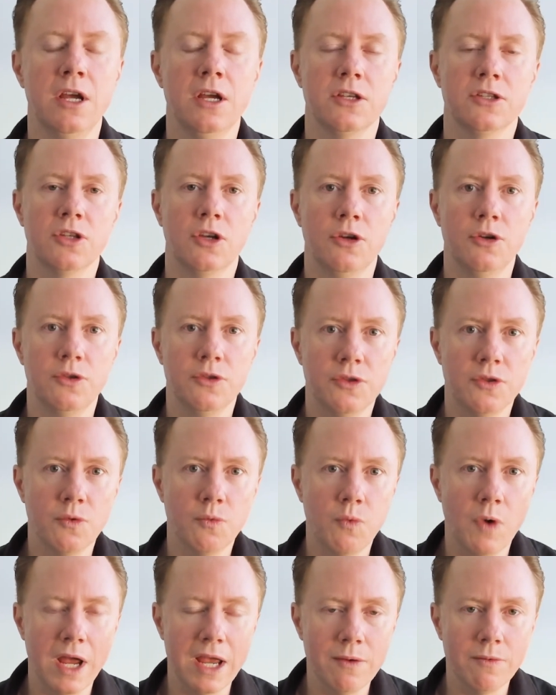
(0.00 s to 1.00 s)
So the
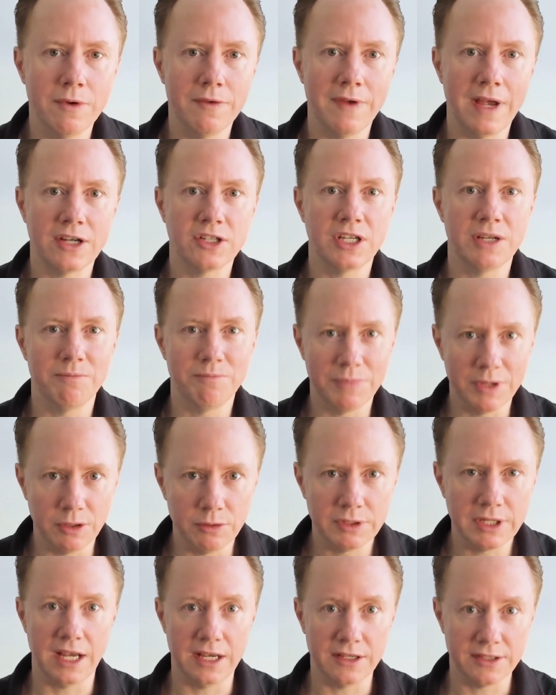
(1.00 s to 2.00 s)
way we've actually
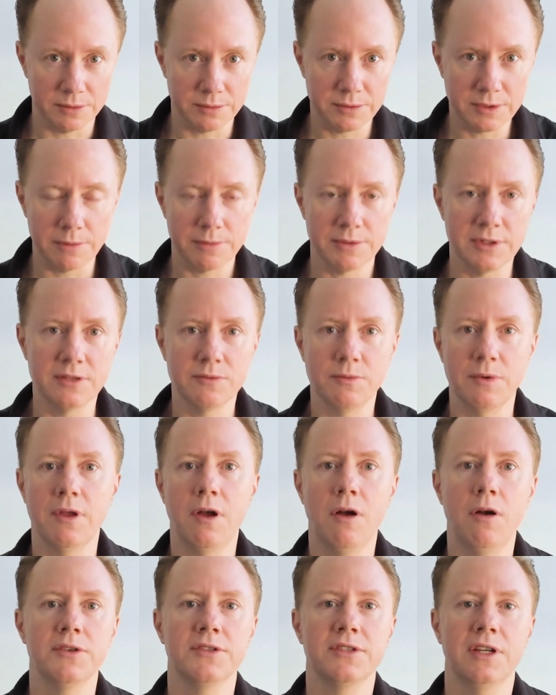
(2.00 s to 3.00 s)
built our subscriptions with
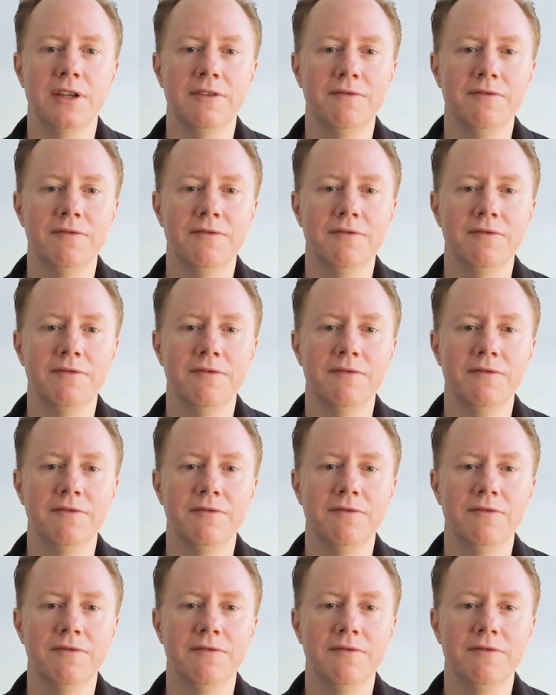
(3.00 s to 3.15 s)
Wholesale